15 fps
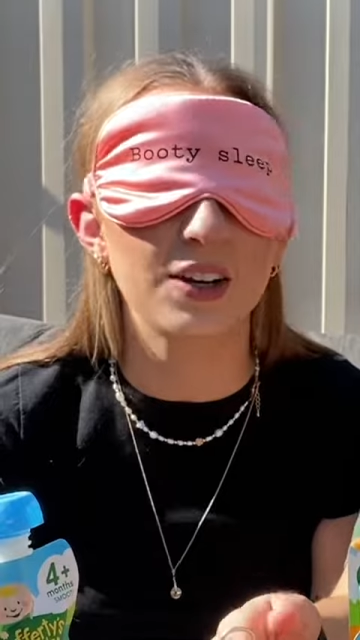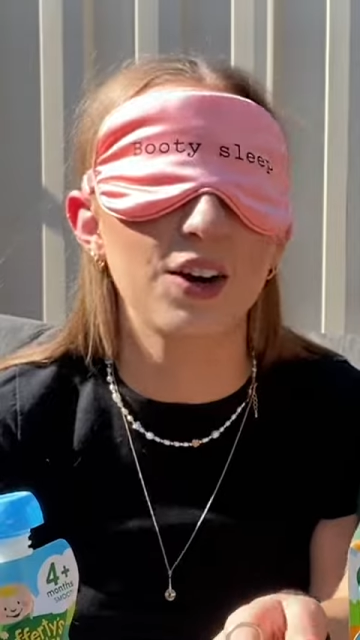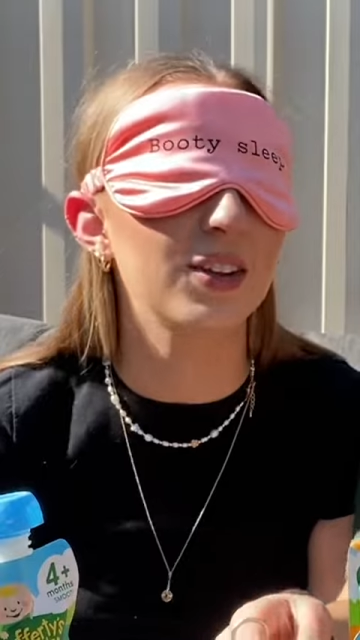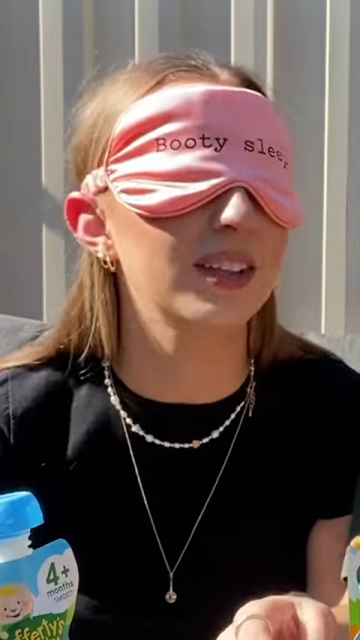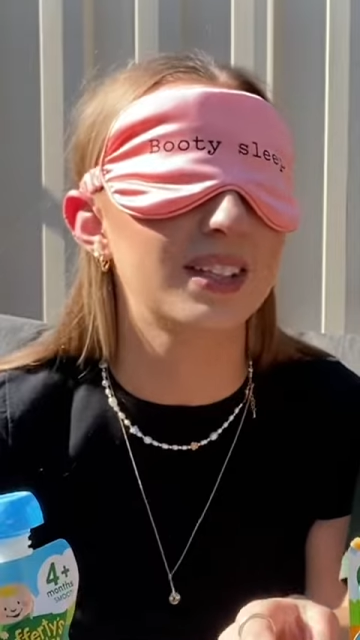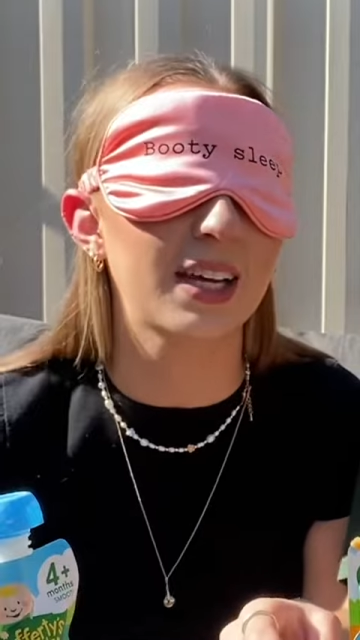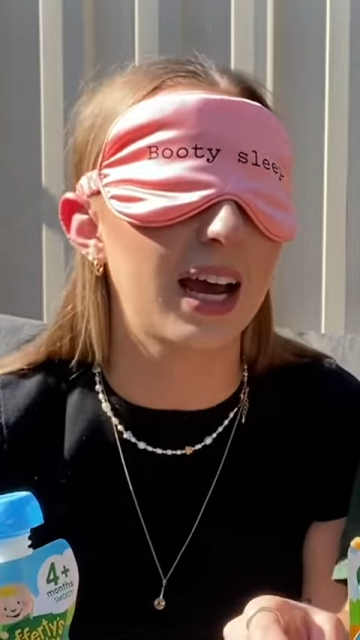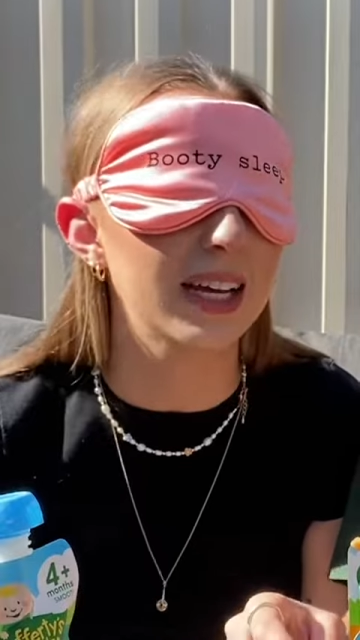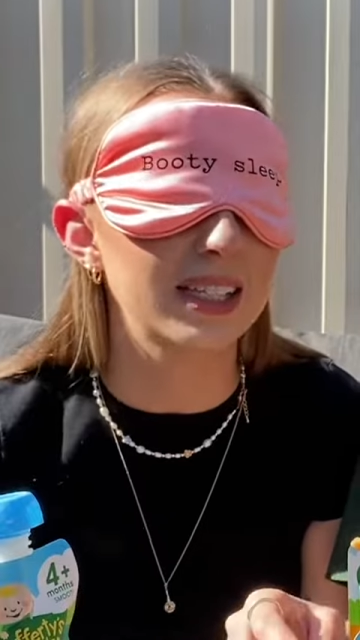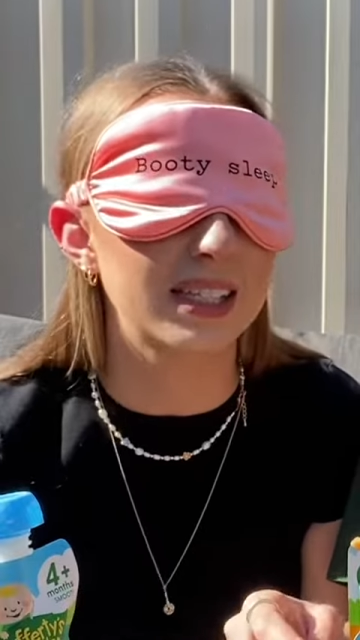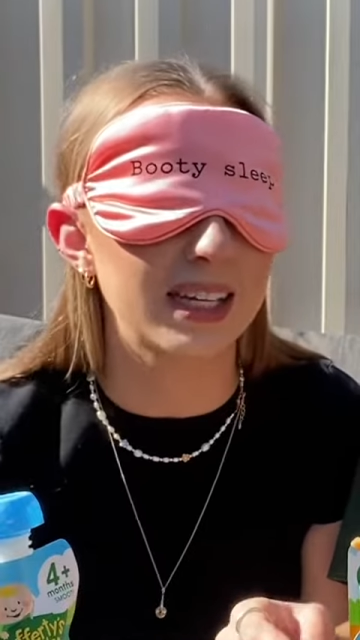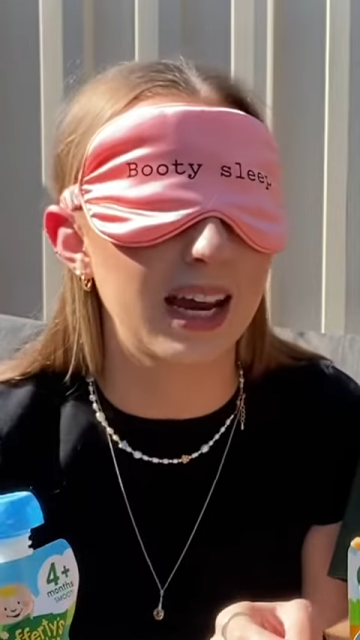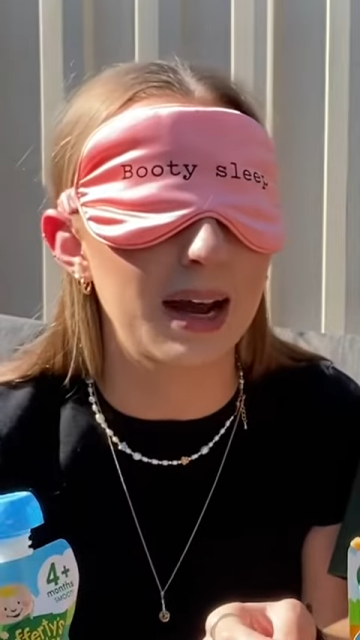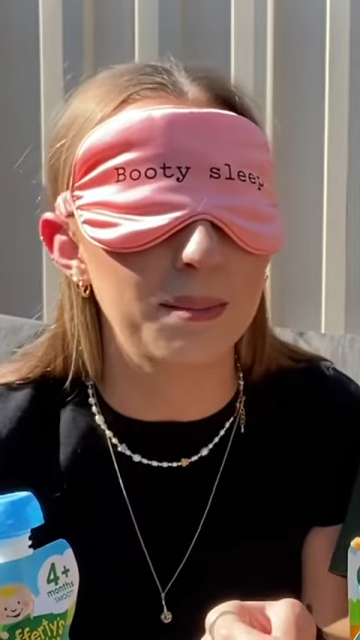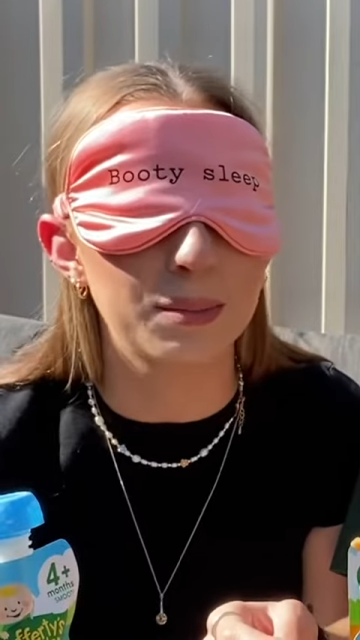only taste the
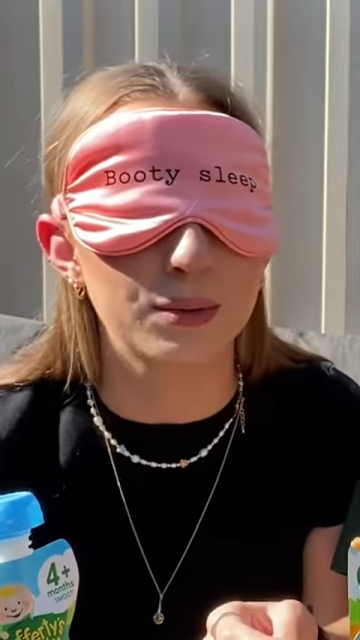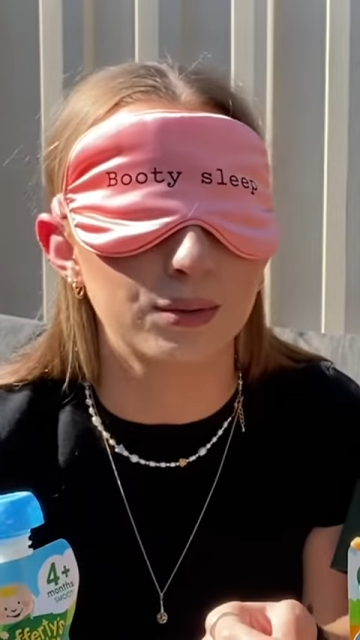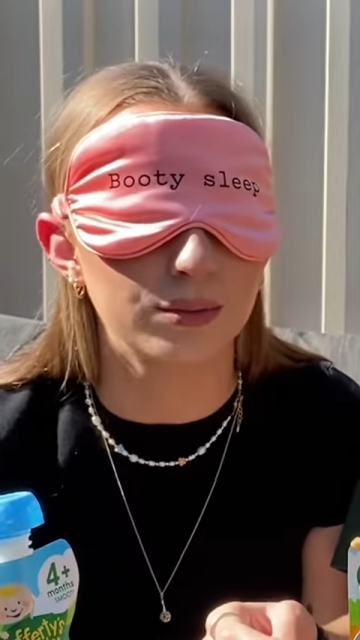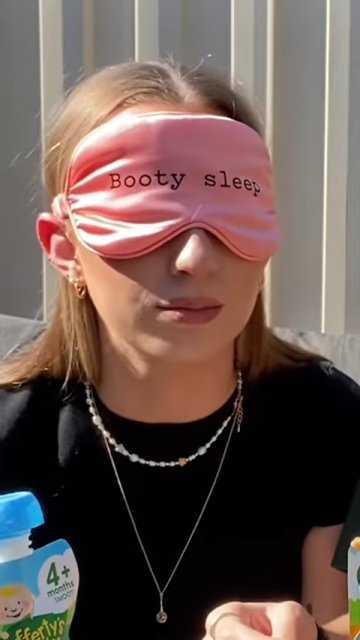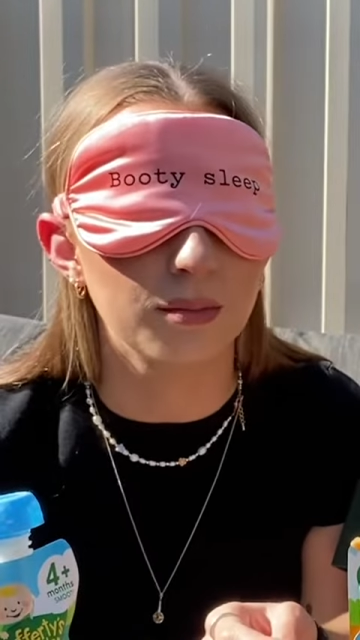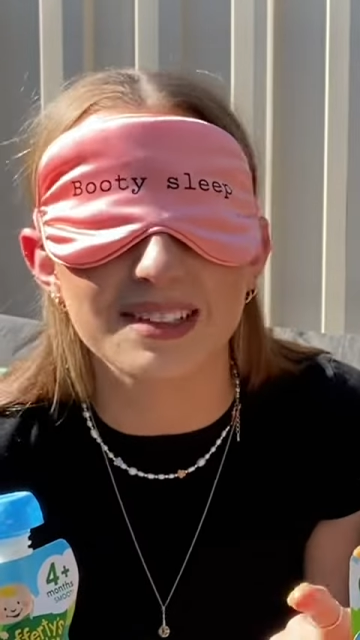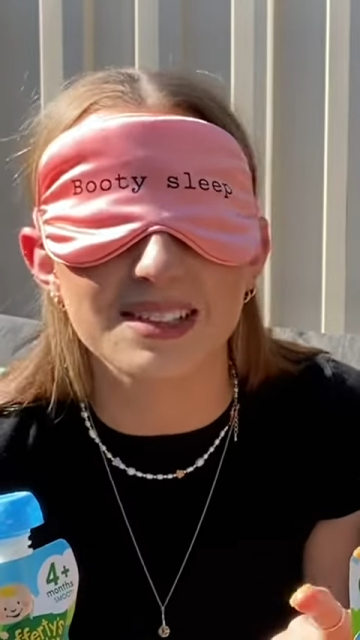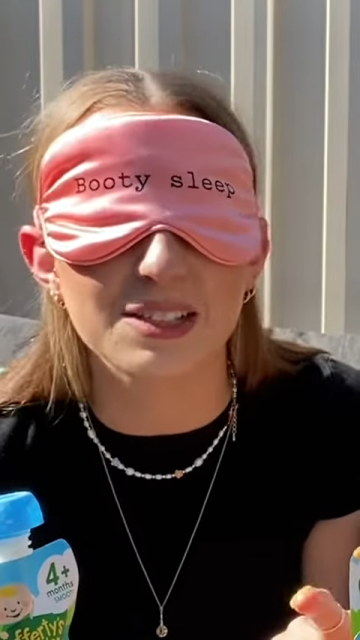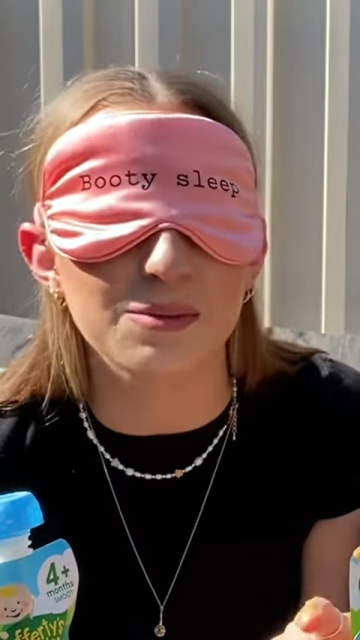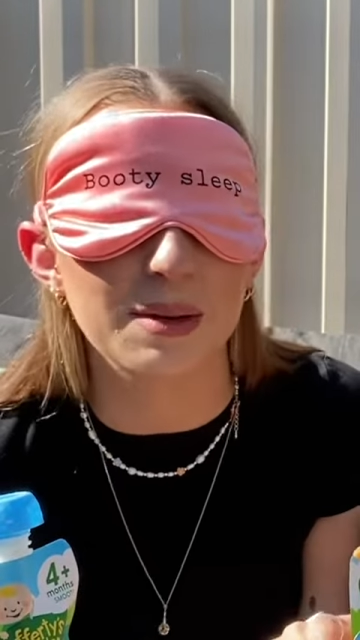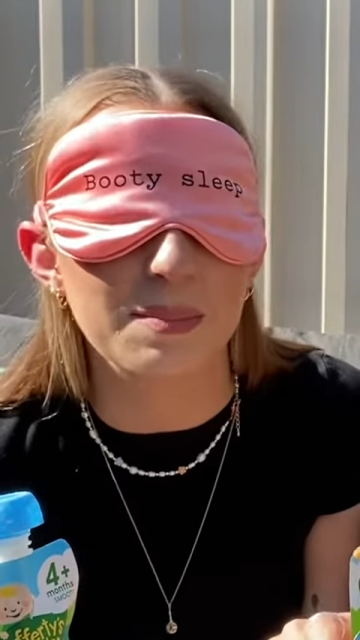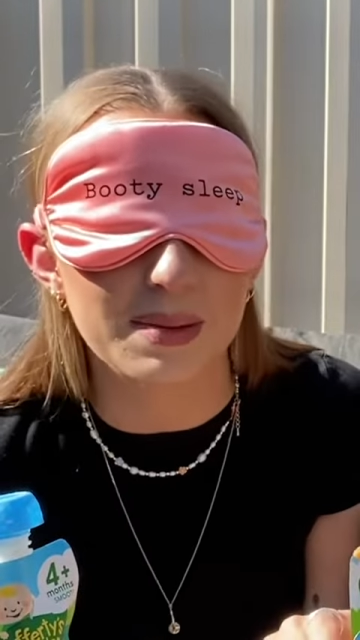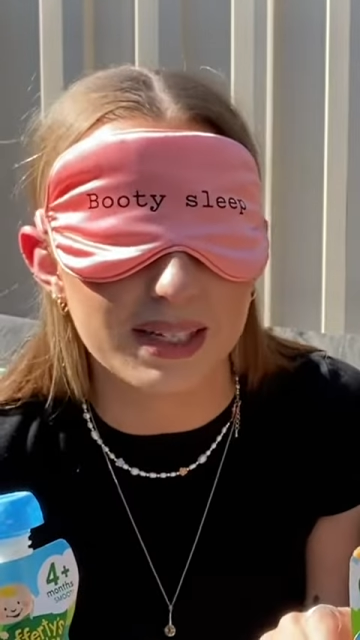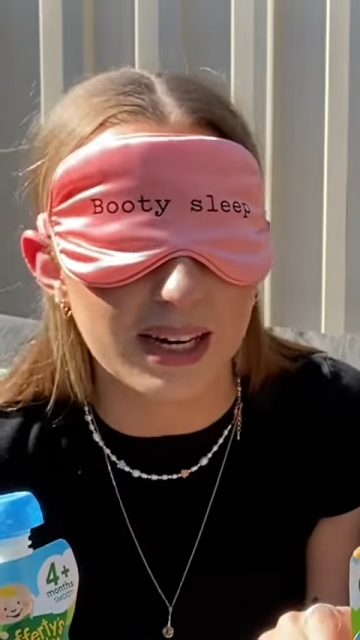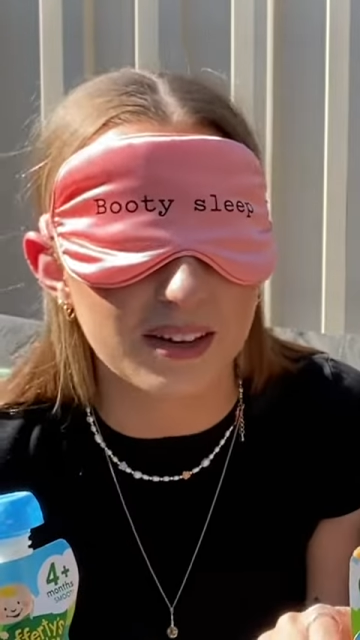apple. Sweet
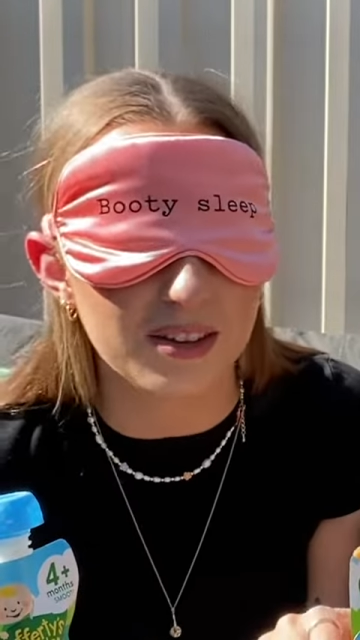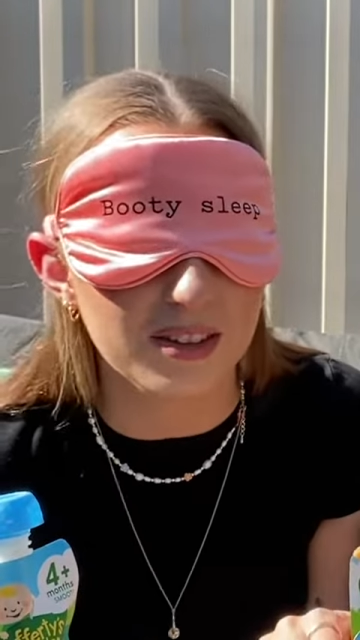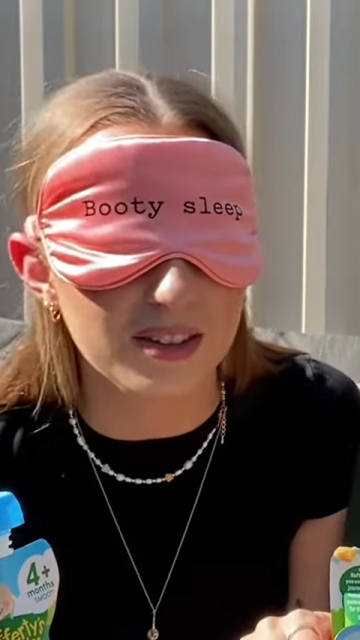potato?